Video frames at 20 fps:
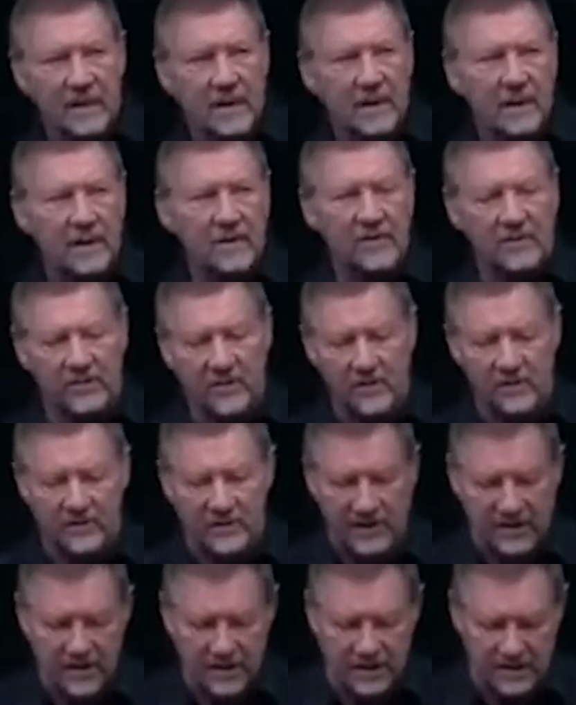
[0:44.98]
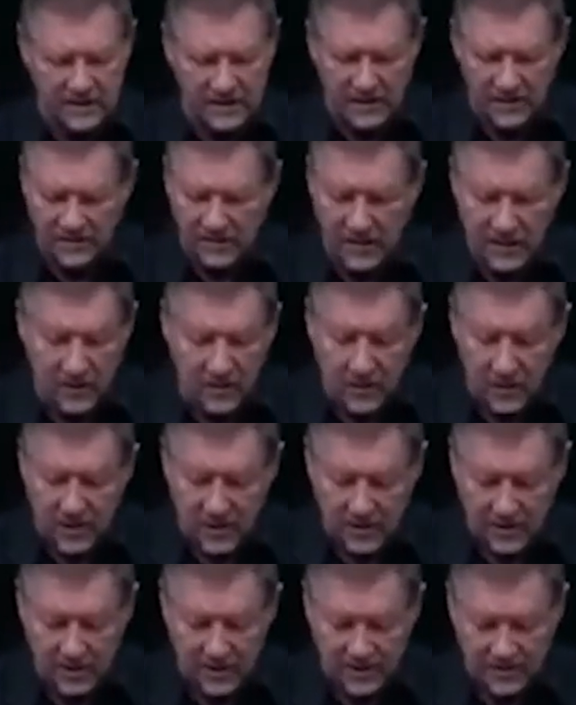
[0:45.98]
And the third thing he said very
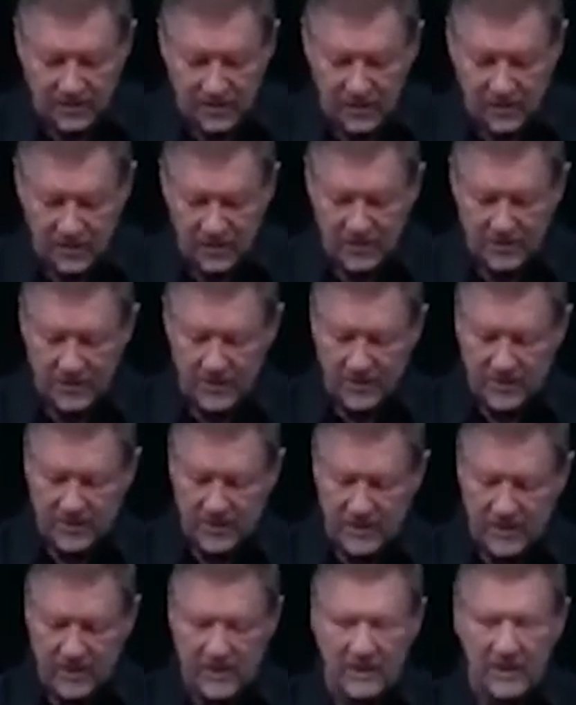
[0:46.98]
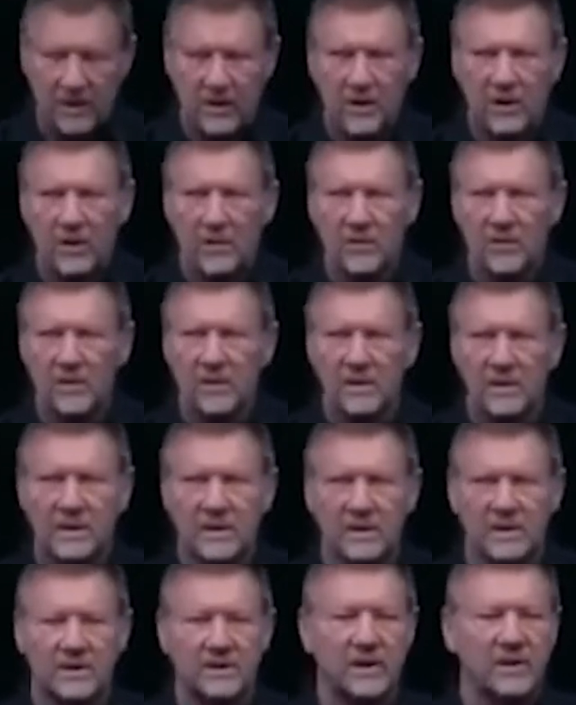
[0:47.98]
quickly the Holy Spirit said,
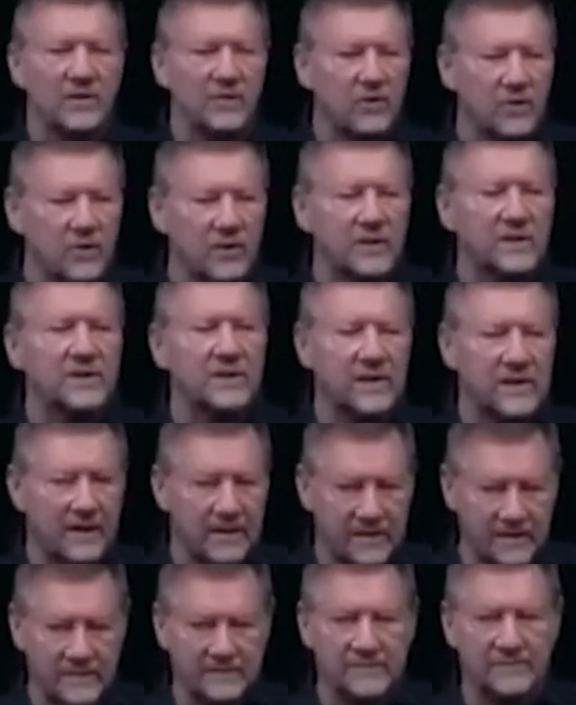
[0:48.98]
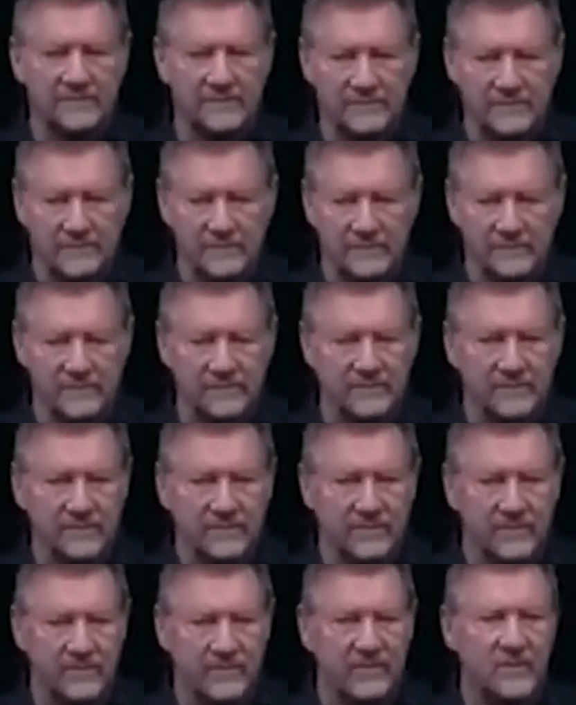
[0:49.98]
release the anointing
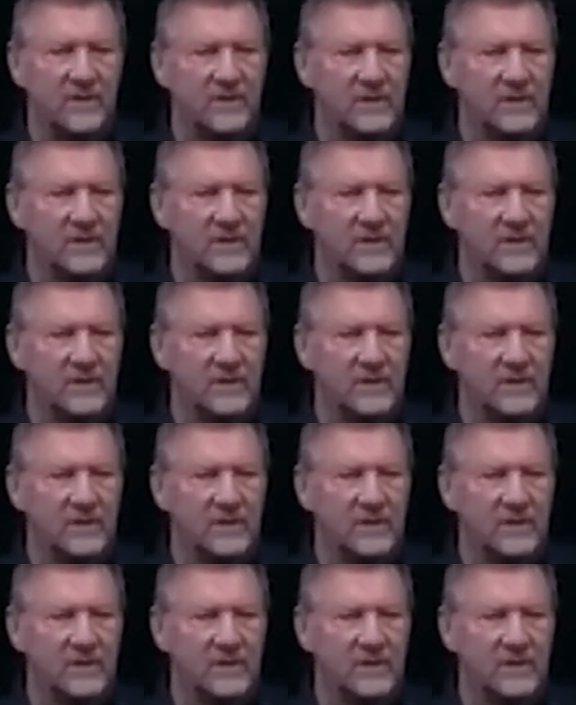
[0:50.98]
to